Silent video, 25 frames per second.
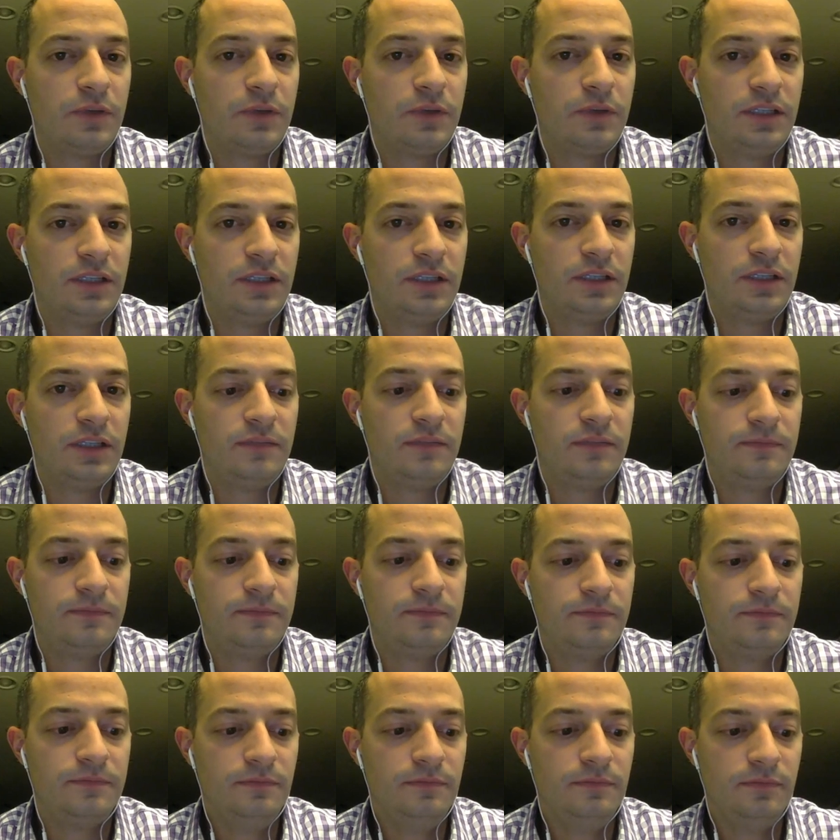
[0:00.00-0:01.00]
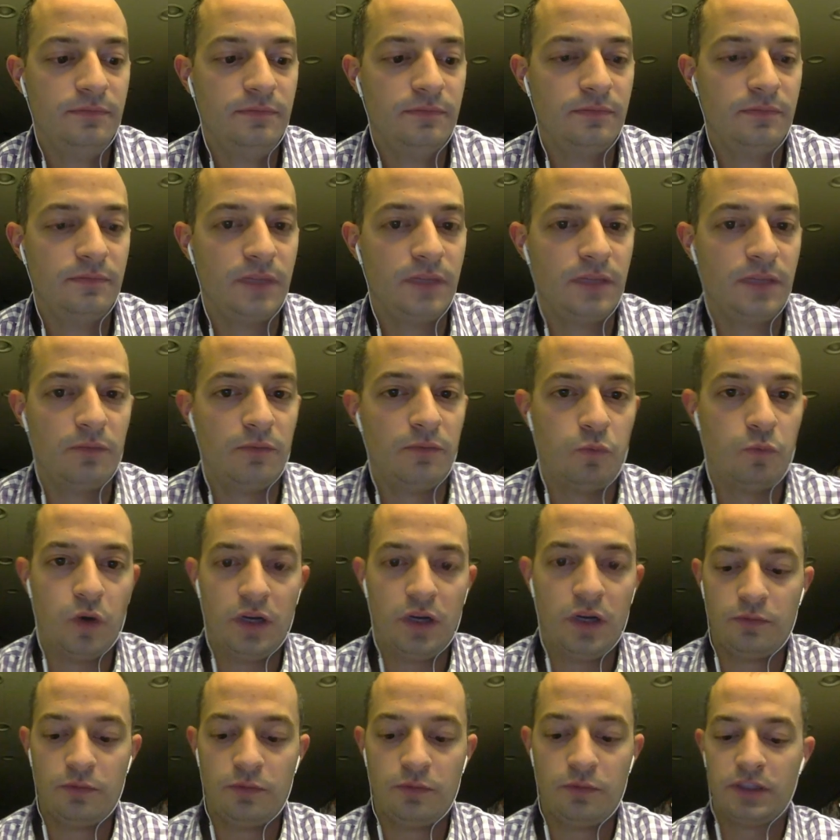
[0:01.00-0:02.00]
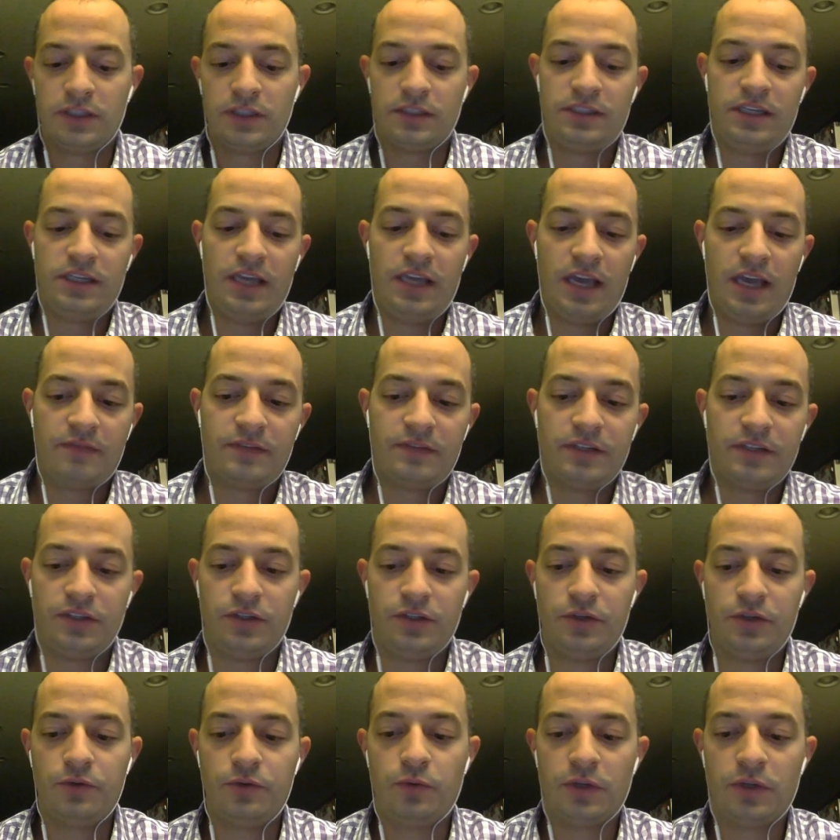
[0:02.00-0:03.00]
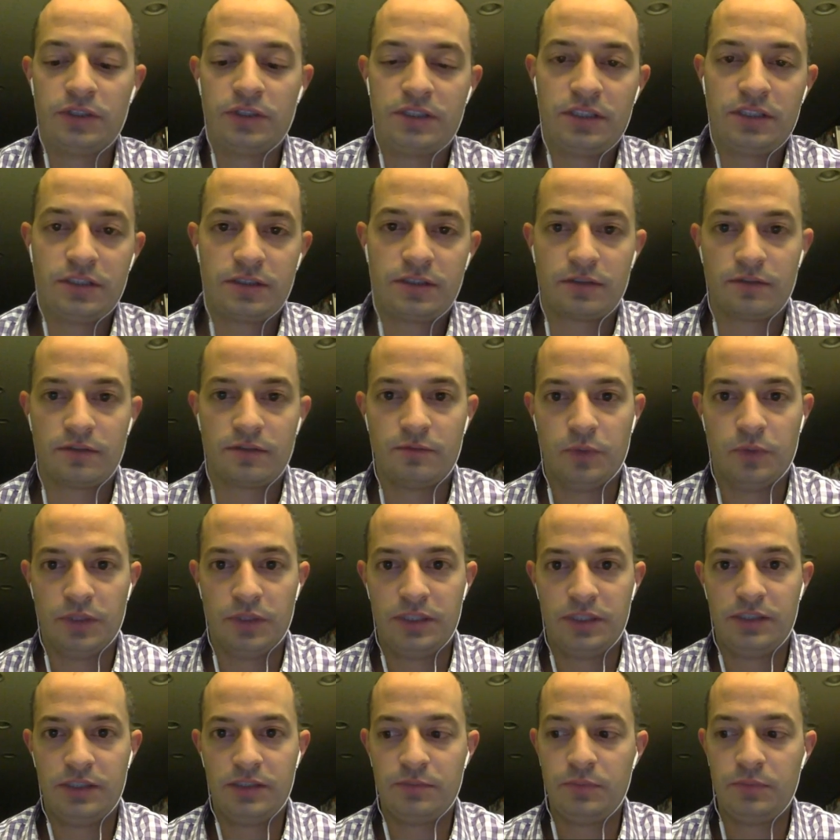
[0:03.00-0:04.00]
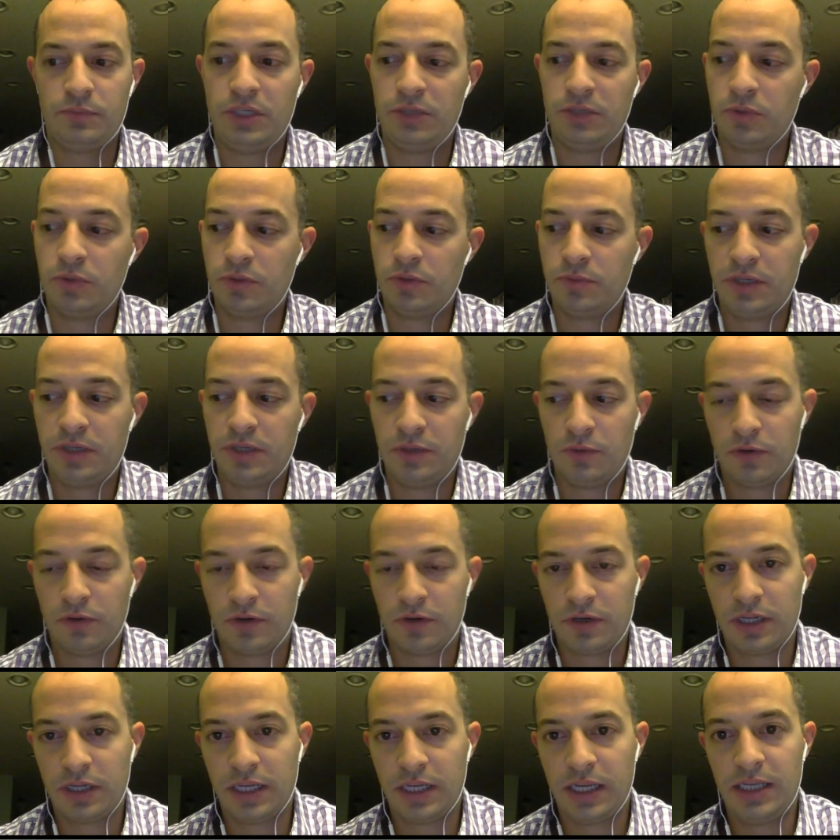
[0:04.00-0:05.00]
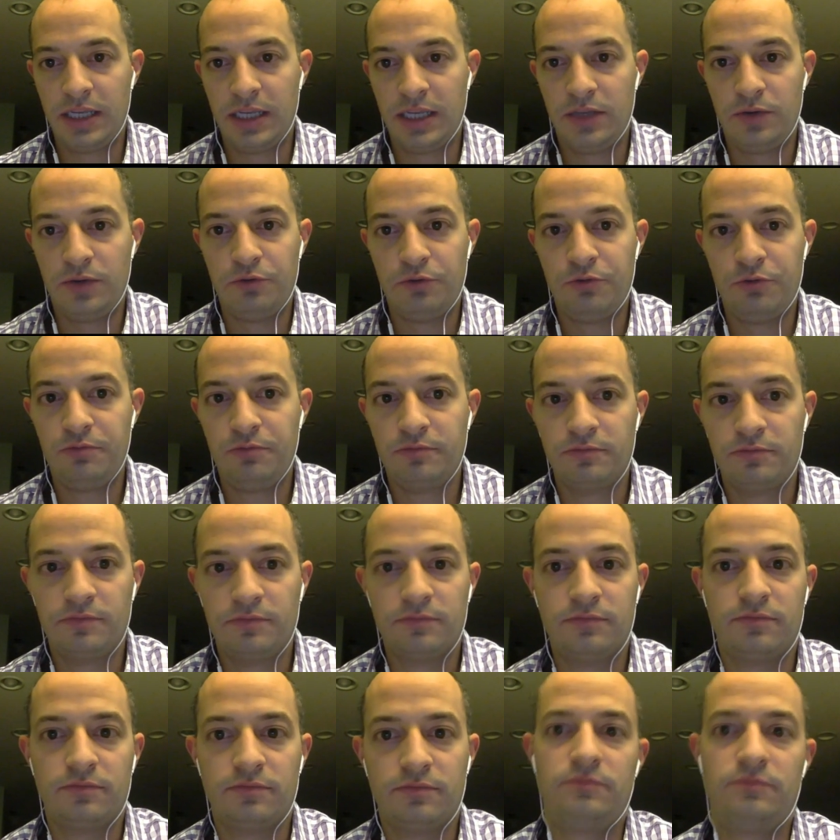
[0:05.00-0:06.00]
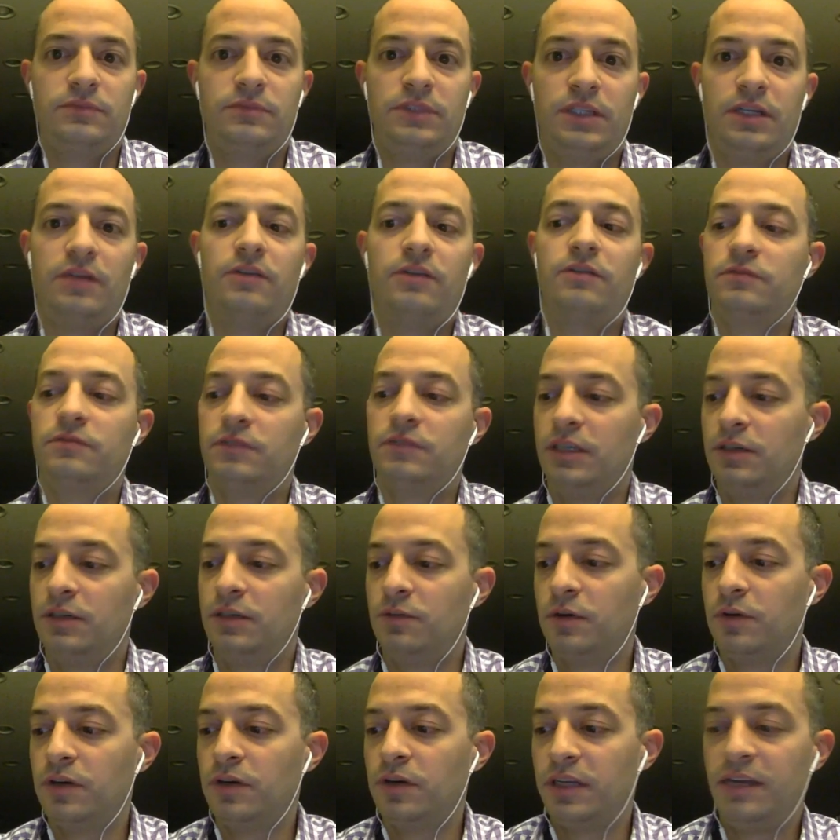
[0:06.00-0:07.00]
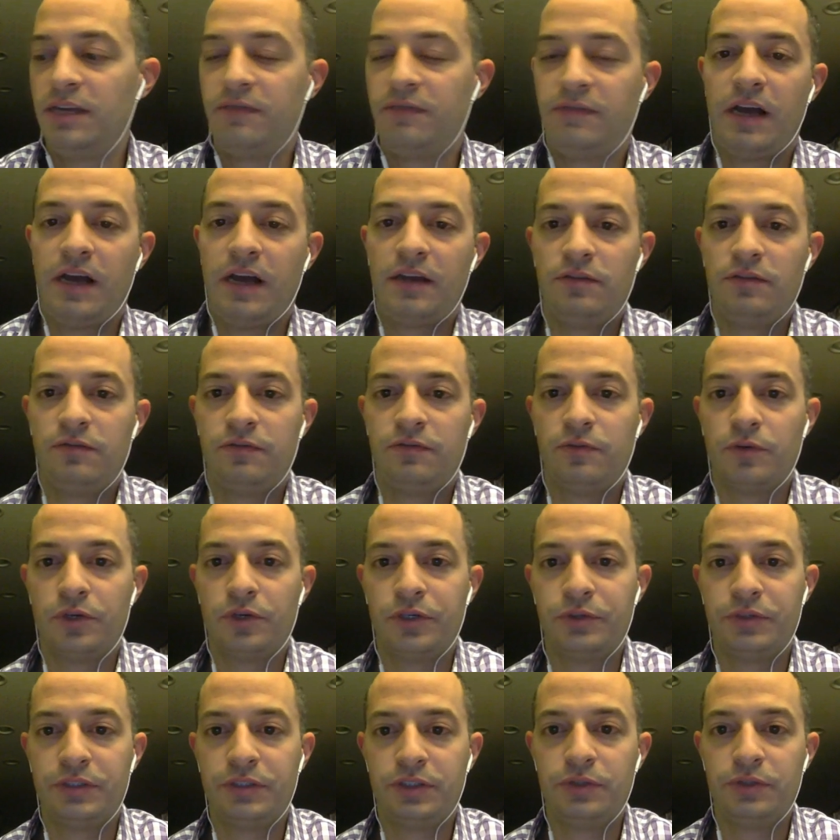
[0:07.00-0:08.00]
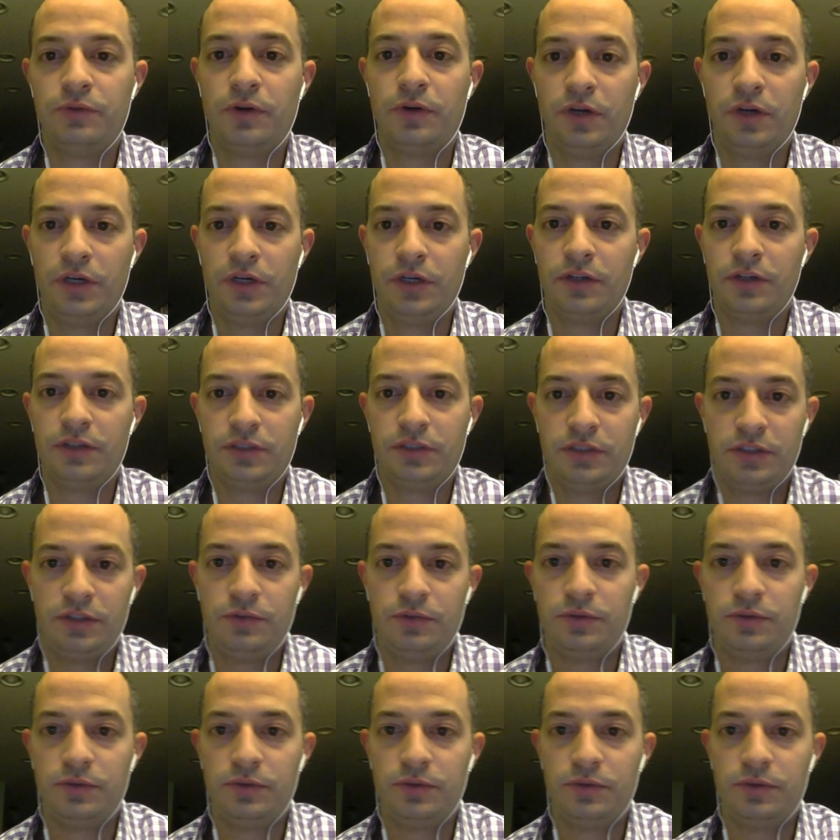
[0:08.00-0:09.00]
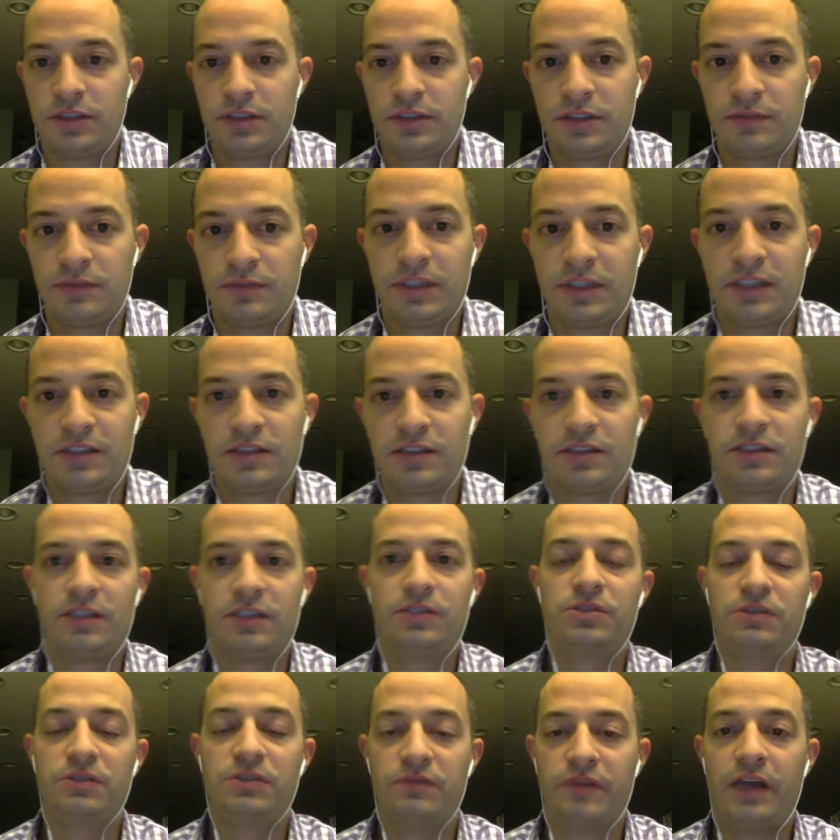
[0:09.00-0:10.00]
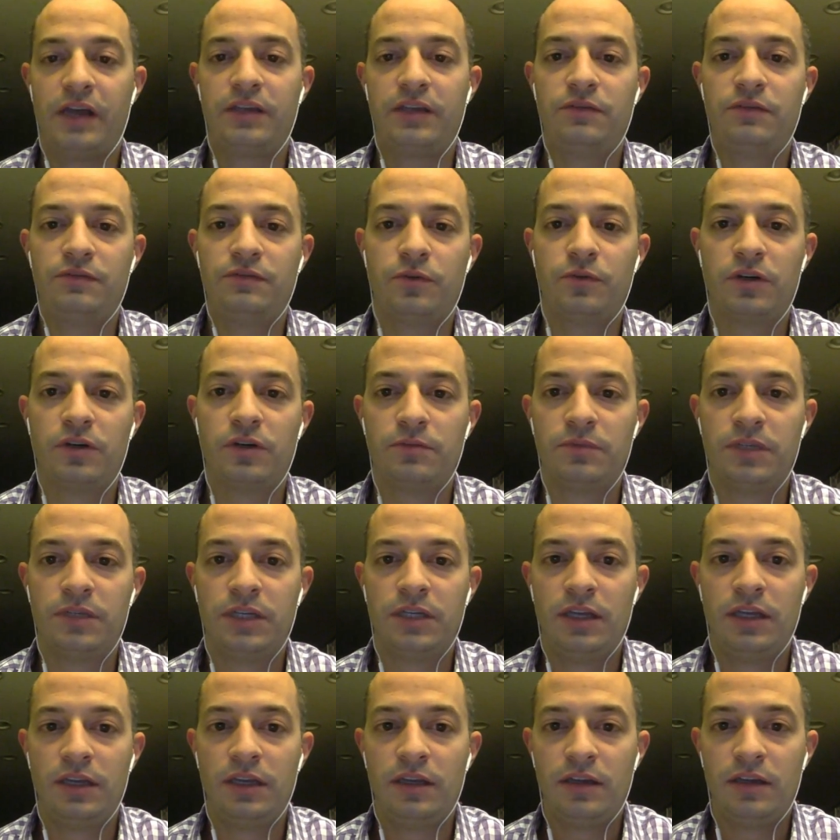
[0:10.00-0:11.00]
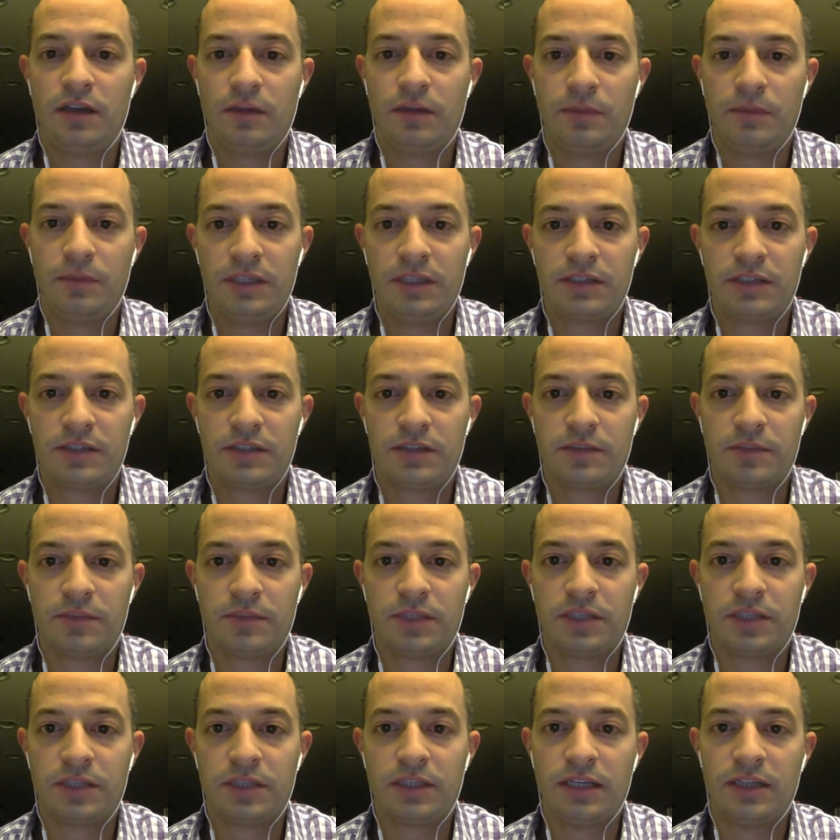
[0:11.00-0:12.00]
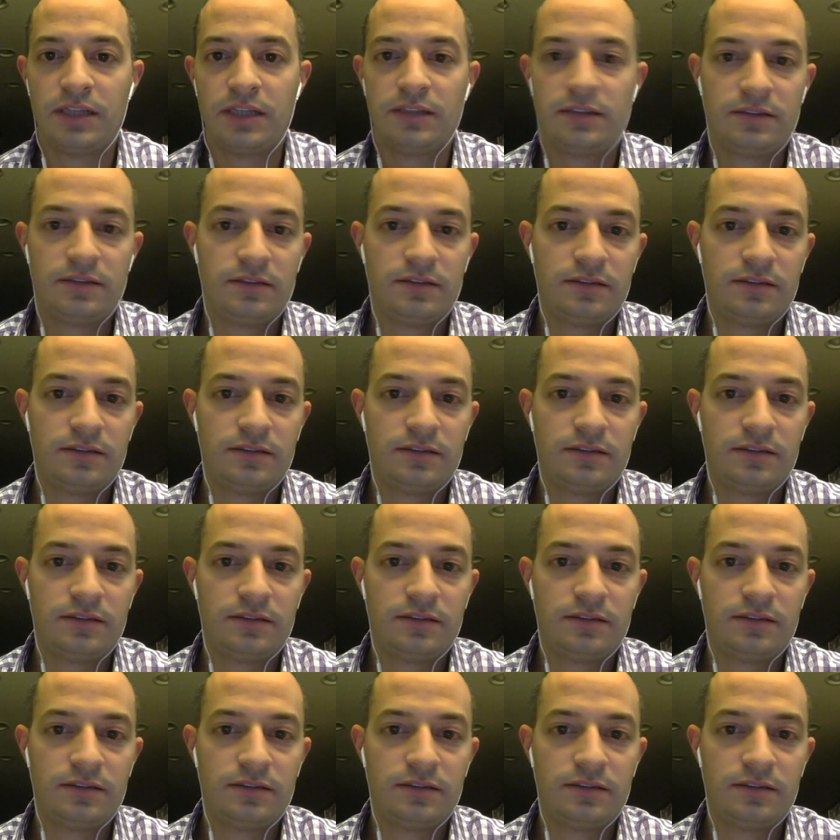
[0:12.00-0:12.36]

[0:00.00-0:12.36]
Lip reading: the what does he have to do? What's his minimum in order to hit you? In order to hit value for you, and 200 yards and 2 touchdowns, if that's essentially value for him, I mean, that's something that